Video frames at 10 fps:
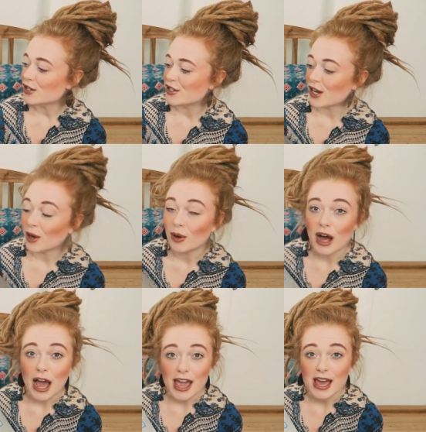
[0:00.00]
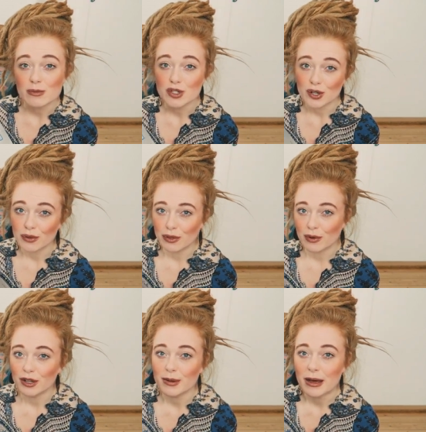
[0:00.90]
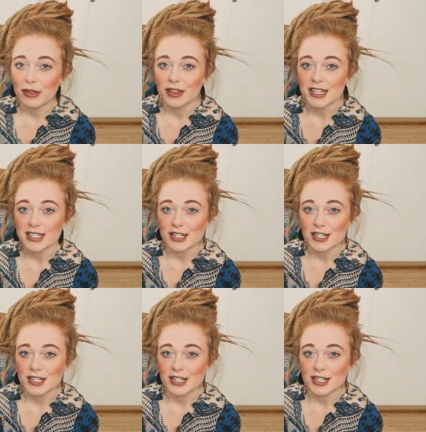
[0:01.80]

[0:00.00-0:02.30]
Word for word: so I am so thrilled about this.